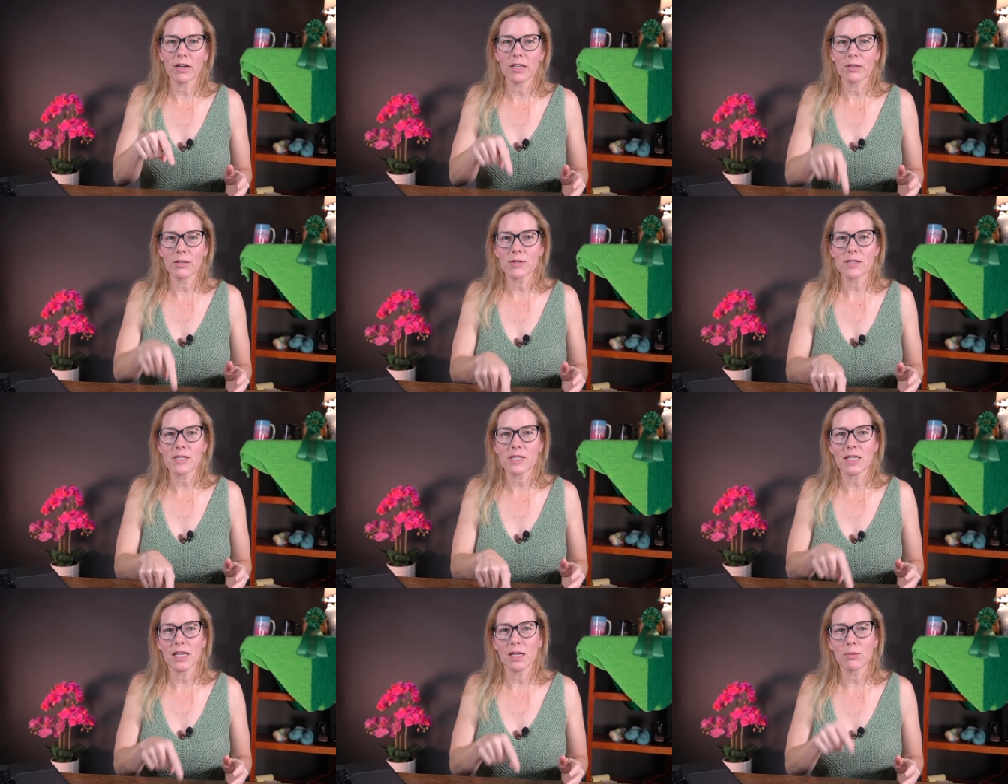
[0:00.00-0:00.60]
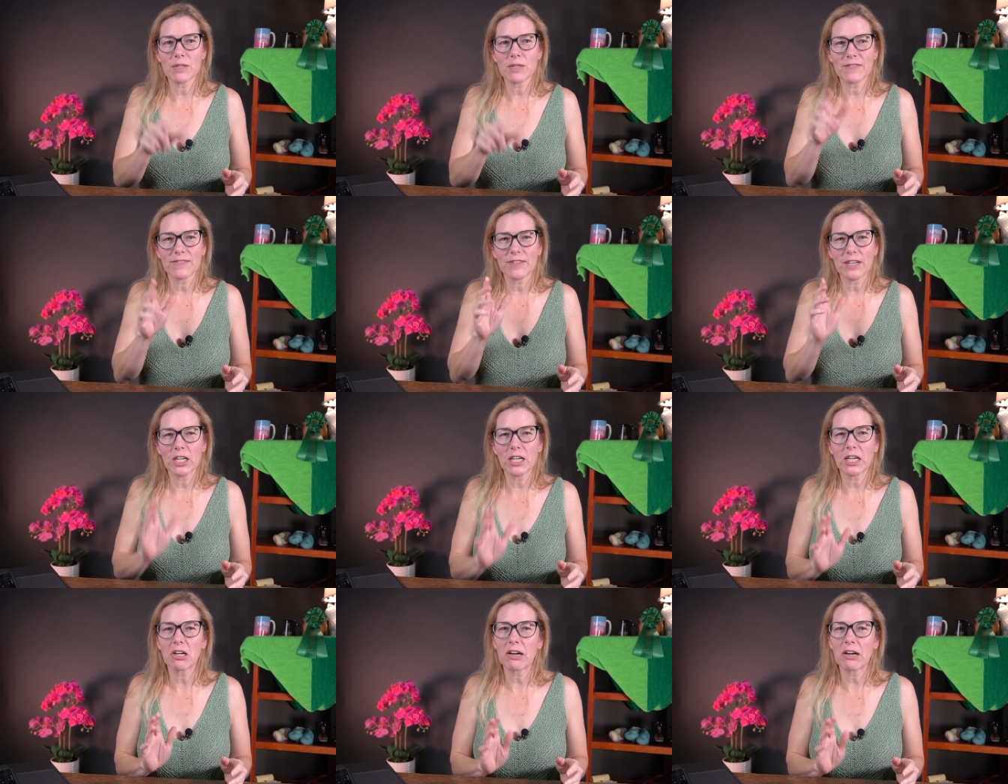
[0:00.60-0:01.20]
And it was
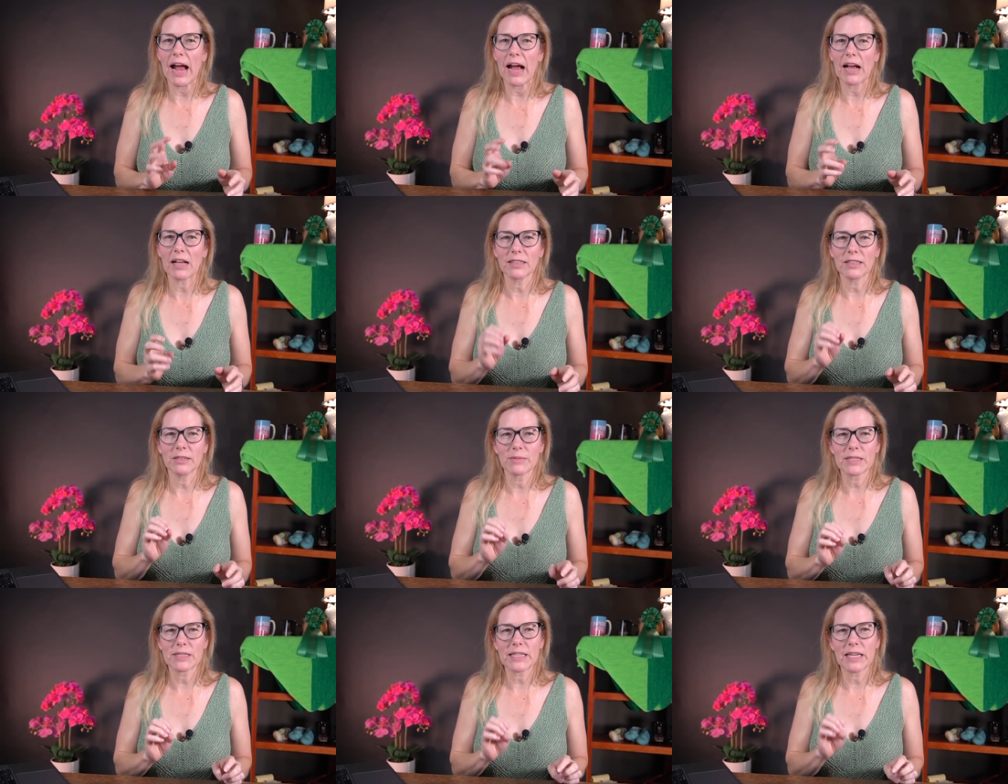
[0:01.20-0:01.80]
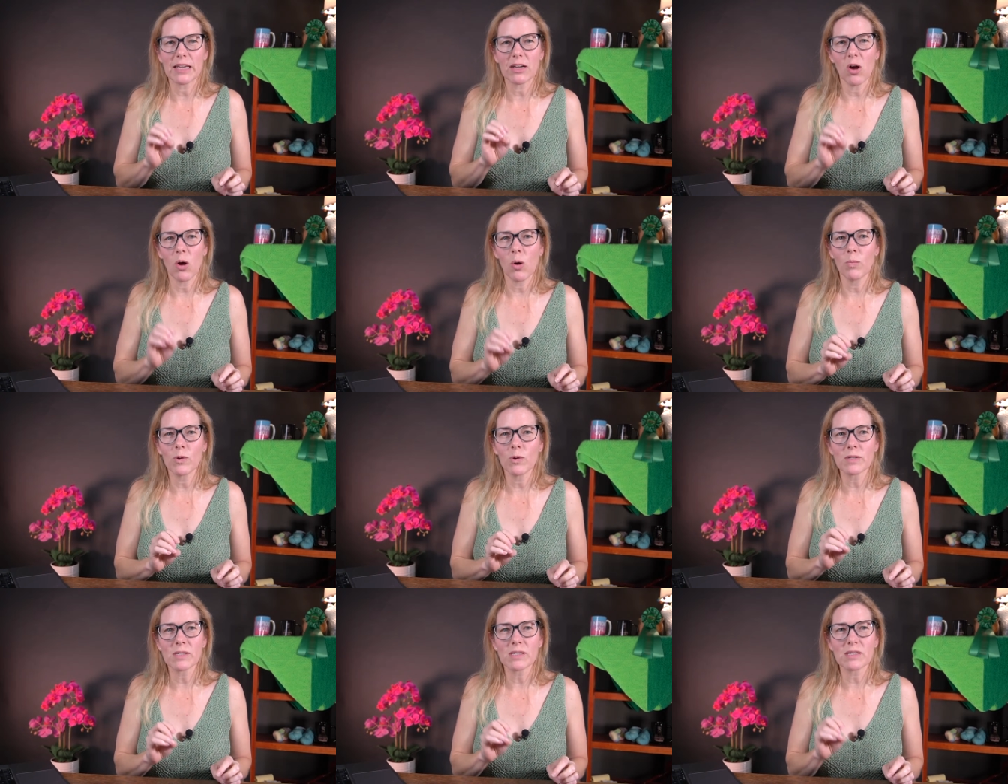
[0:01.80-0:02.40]
very crackly. It was
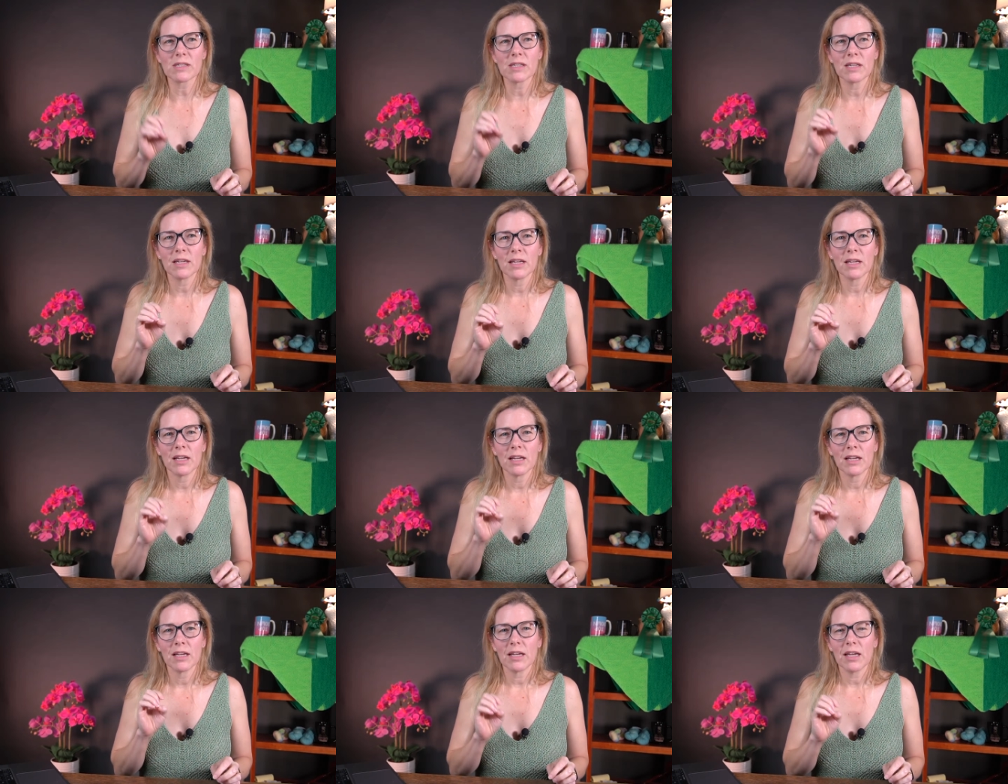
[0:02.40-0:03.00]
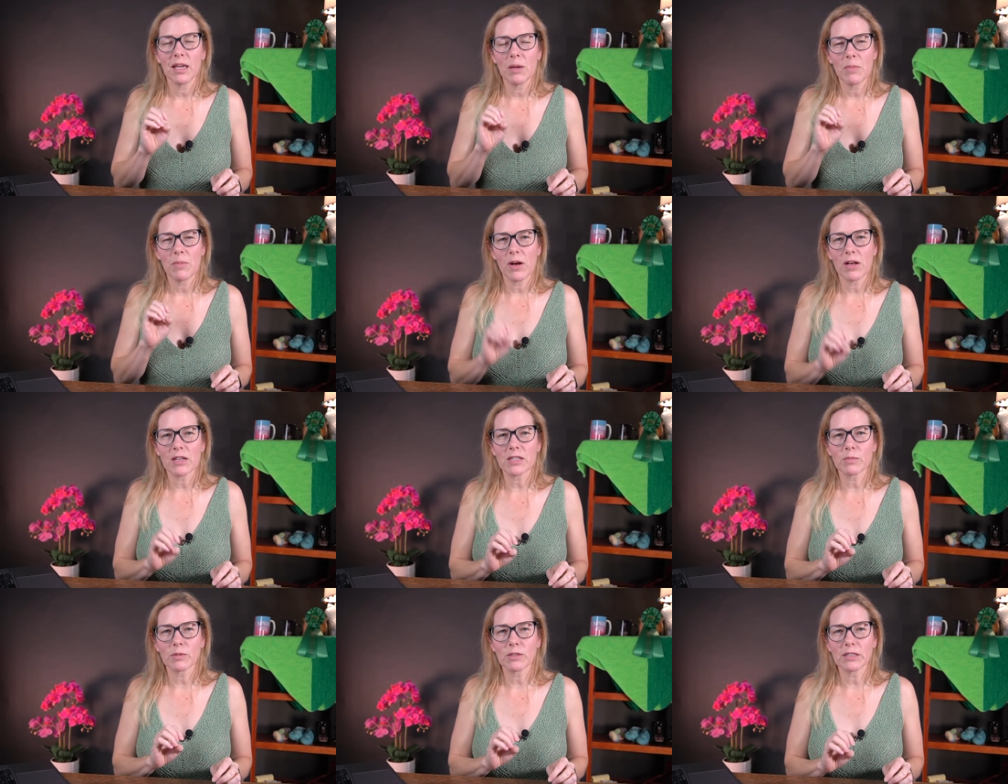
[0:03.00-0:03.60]
almost
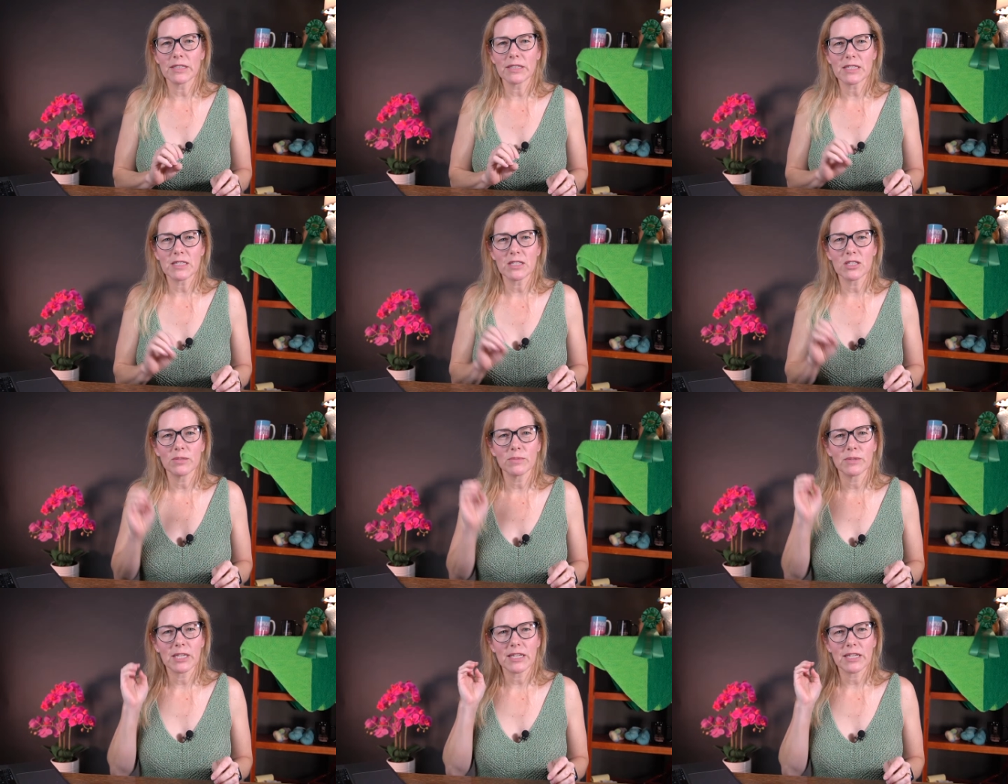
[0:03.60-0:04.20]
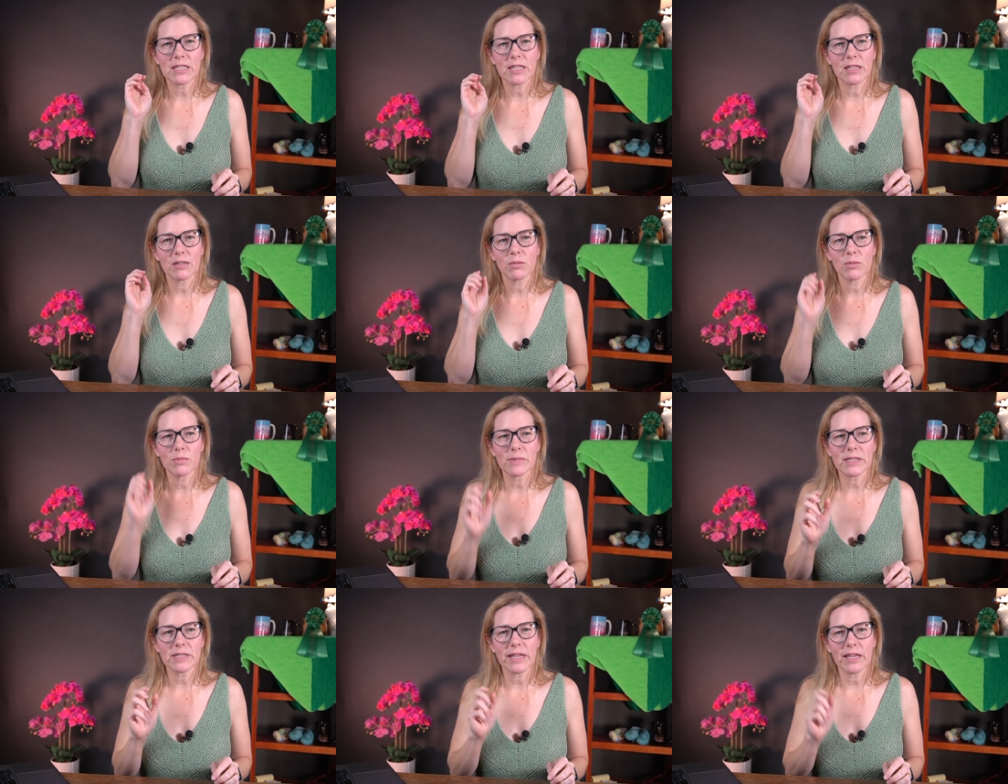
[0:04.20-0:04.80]
impossible to listen to because it
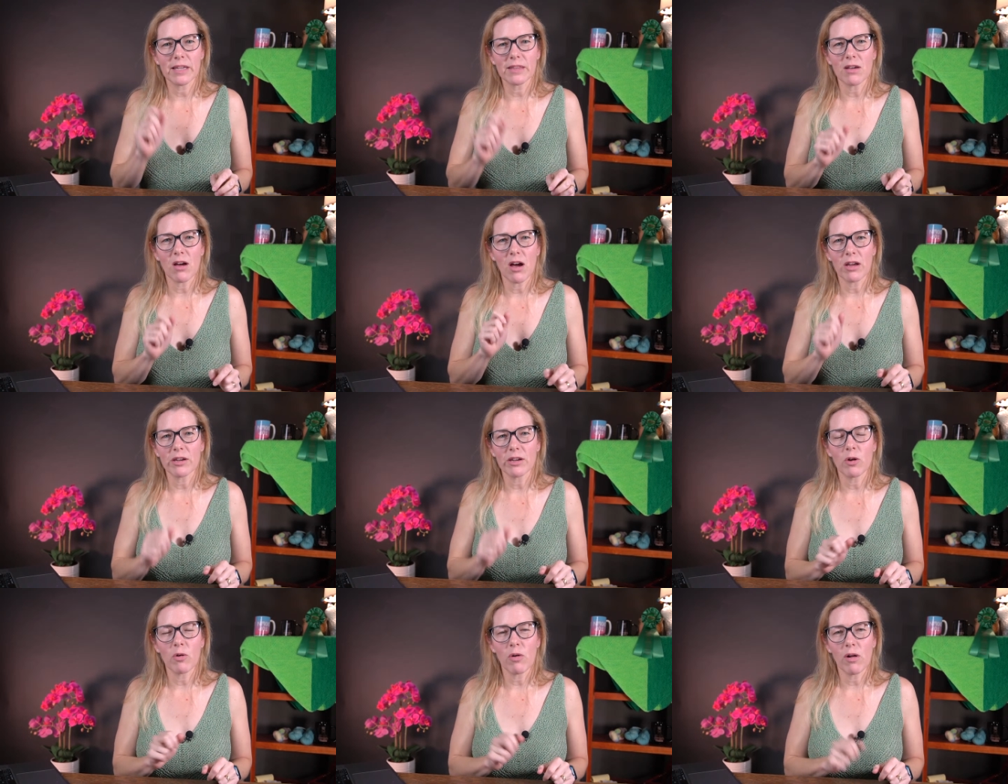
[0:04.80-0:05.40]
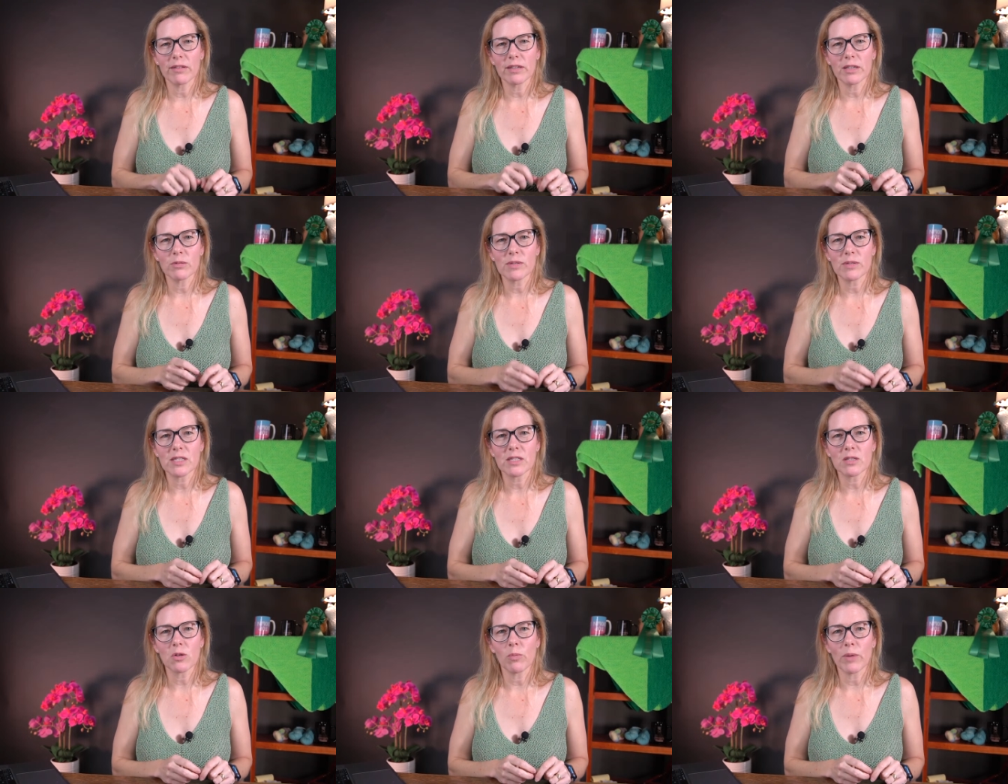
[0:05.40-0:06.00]
was the audio quality was
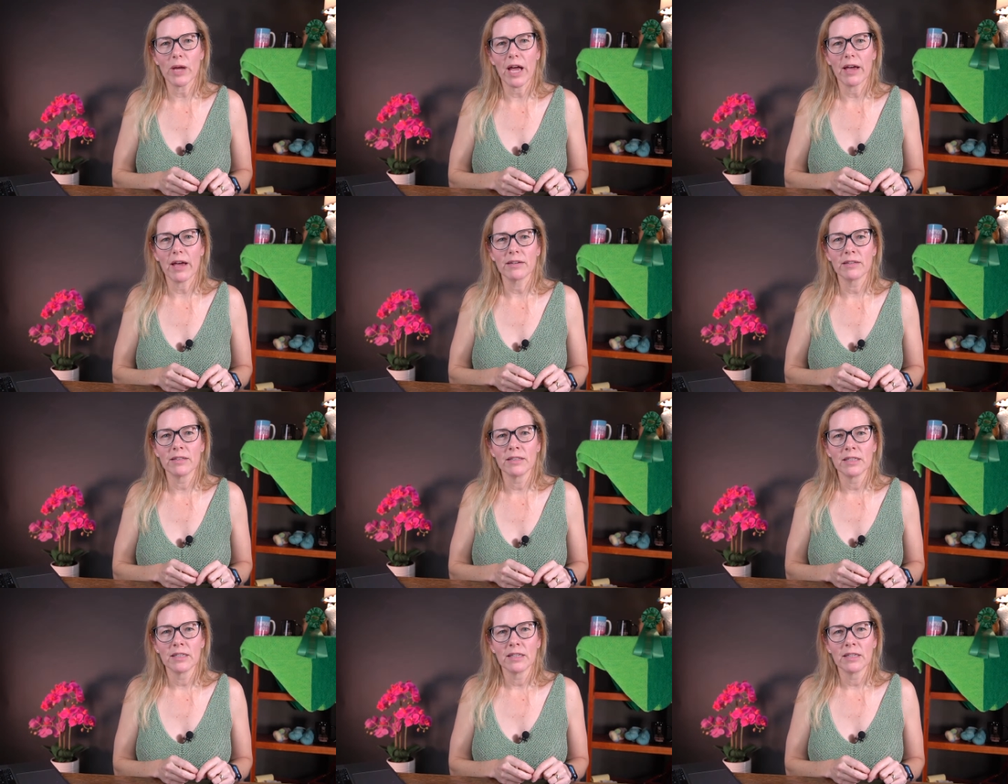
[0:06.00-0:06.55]
so bad.